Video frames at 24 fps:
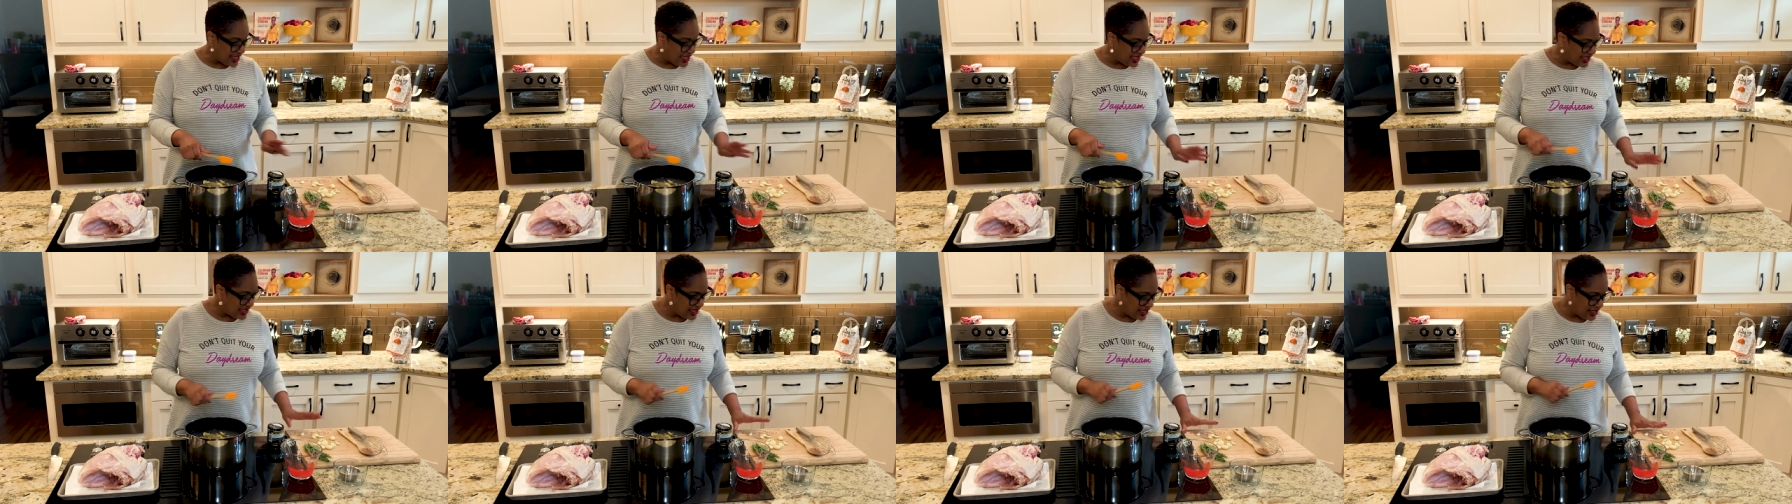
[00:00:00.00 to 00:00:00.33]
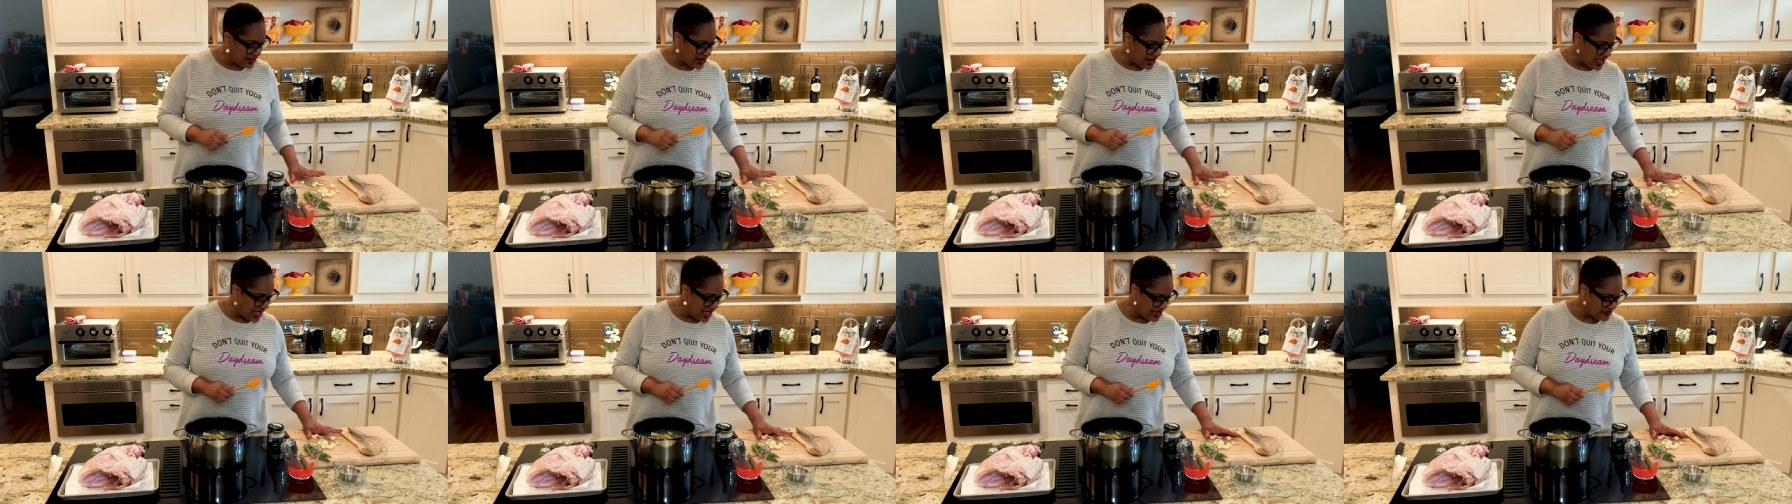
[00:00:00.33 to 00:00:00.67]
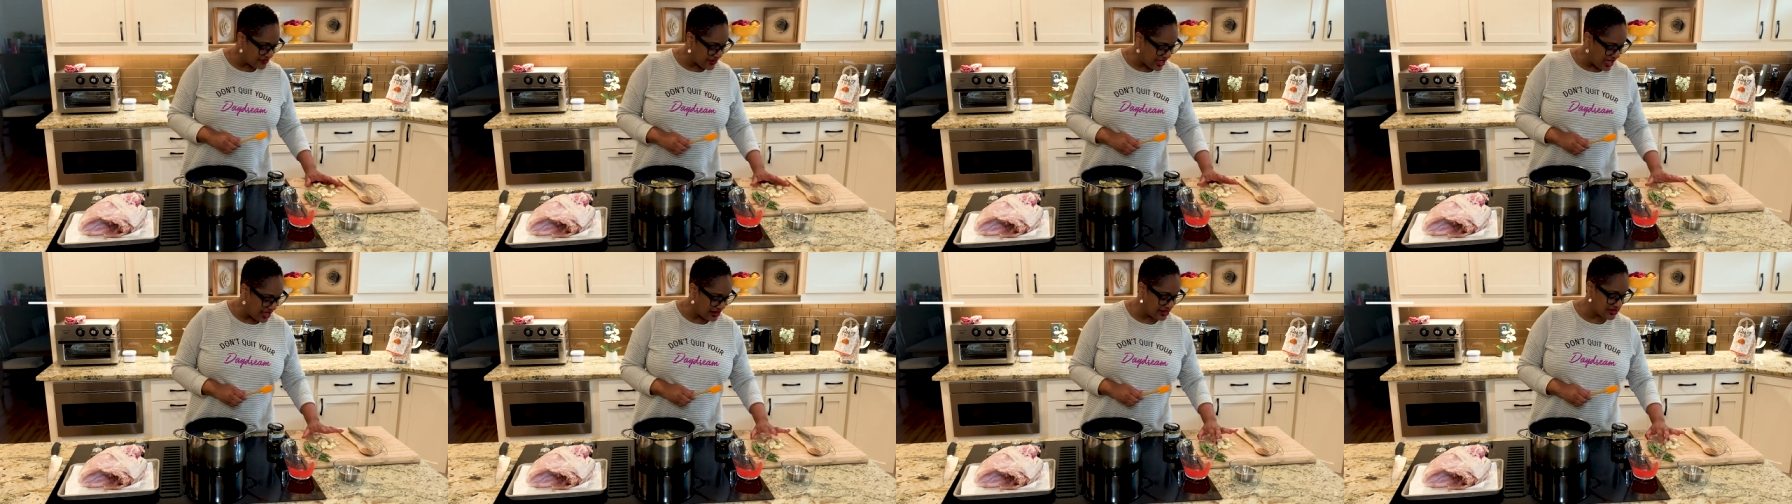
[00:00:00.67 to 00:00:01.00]
And I've
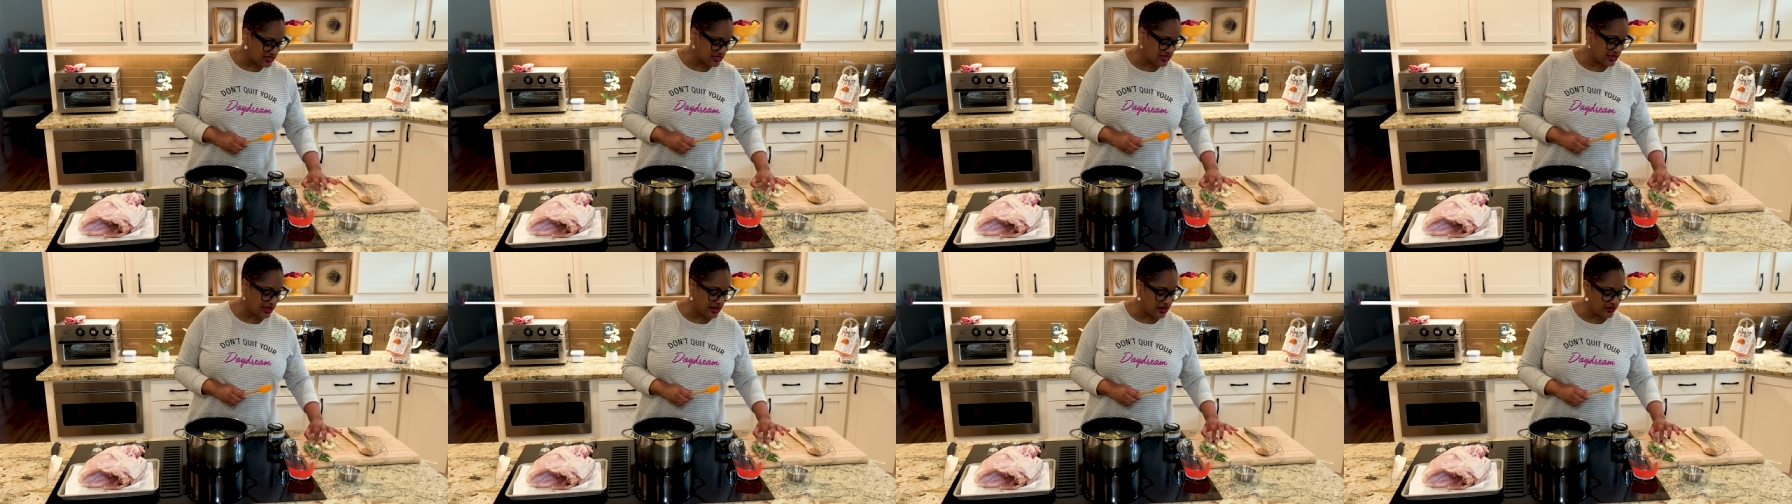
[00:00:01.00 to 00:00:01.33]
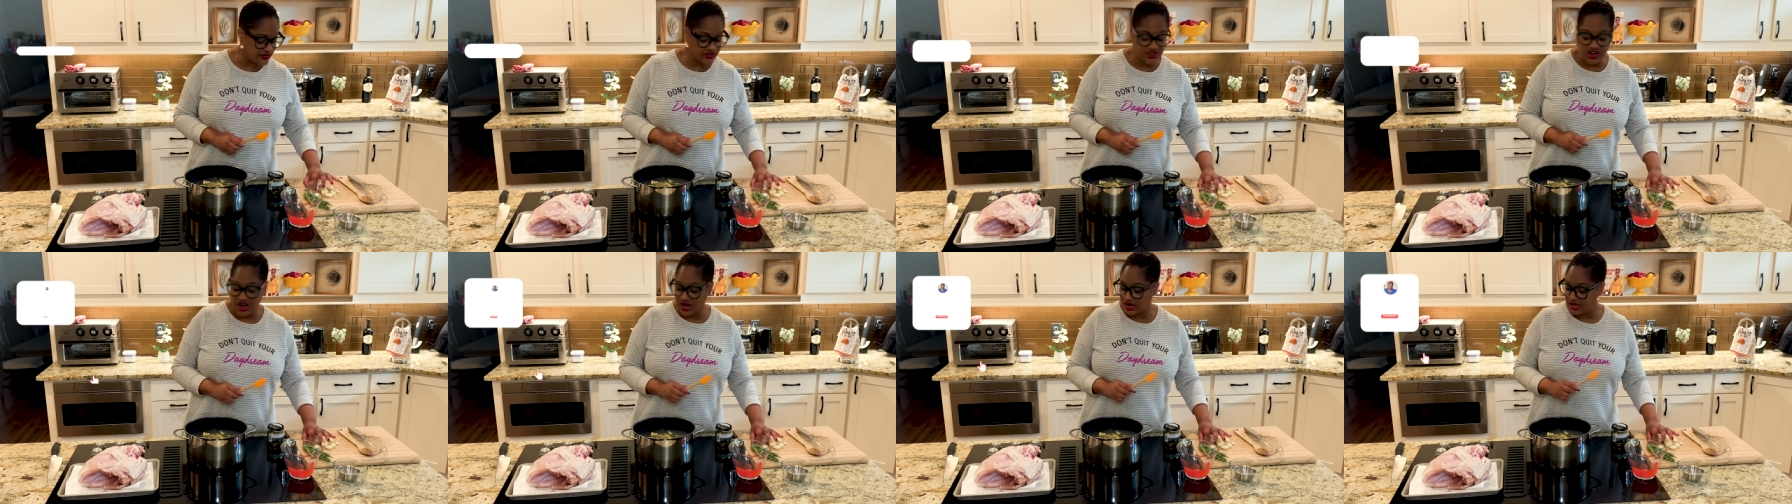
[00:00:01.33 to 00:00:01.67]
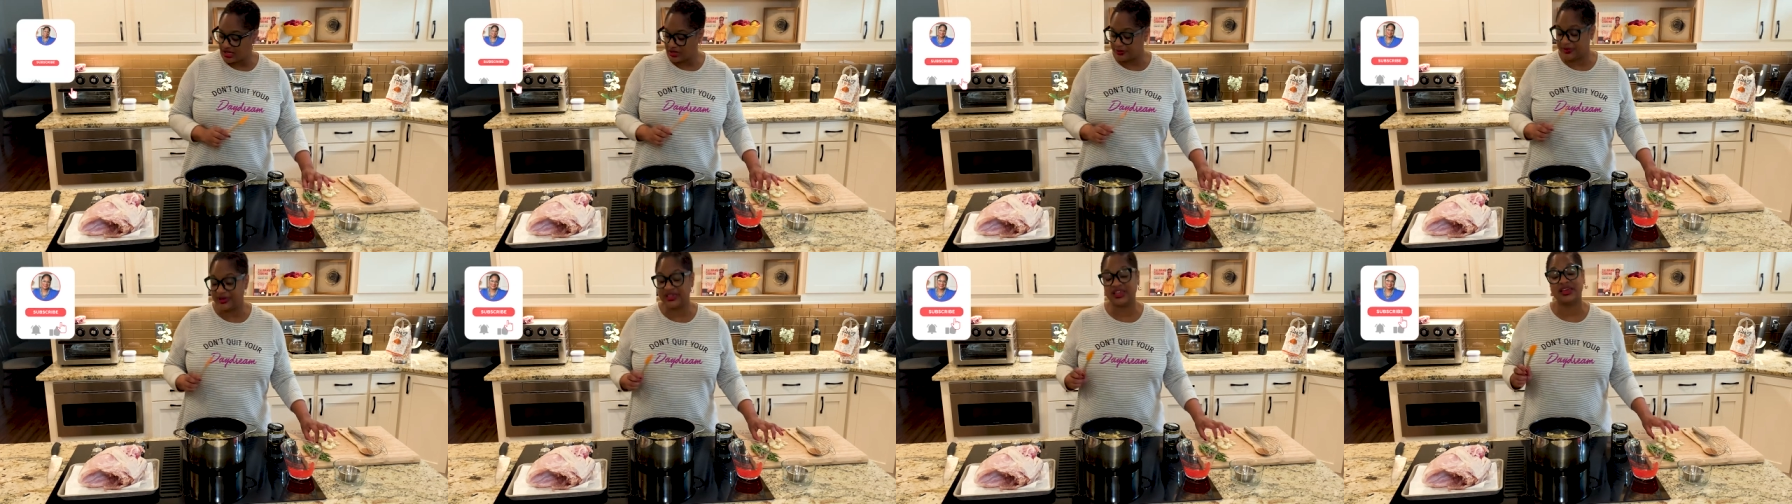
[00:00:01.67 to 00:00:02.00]
got a ton of
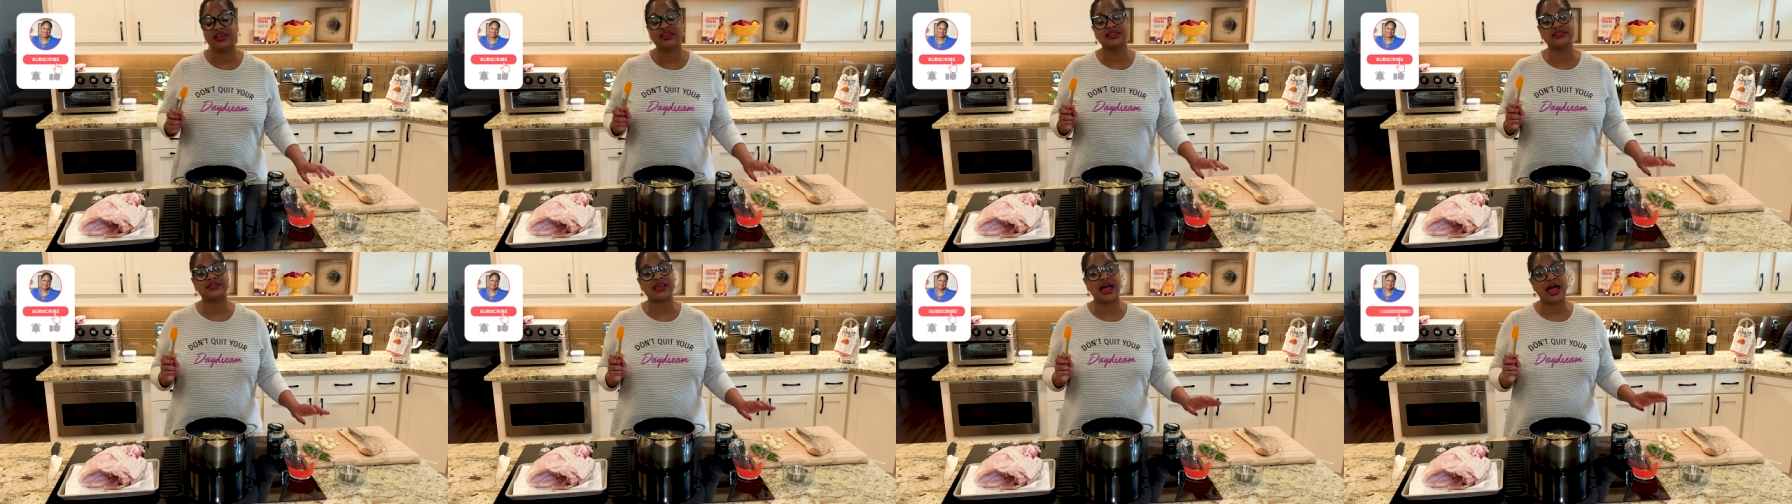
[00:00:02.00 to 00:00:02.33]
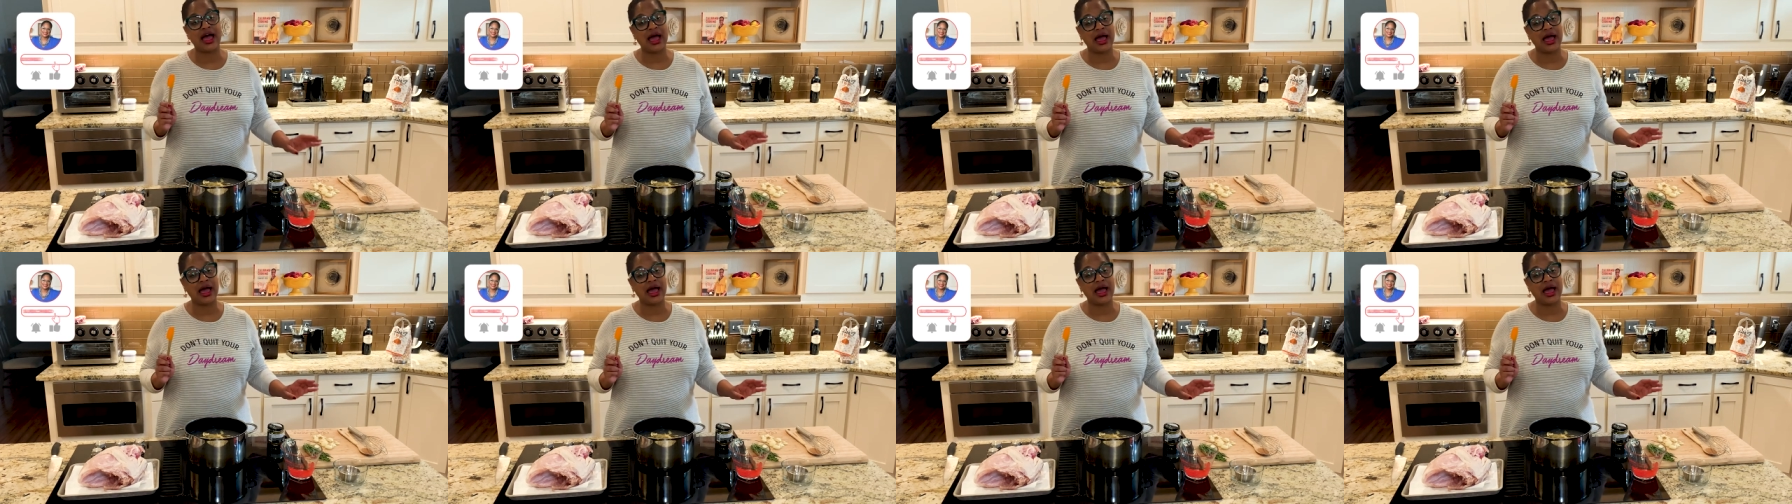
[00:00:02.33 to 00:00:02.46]
garlic because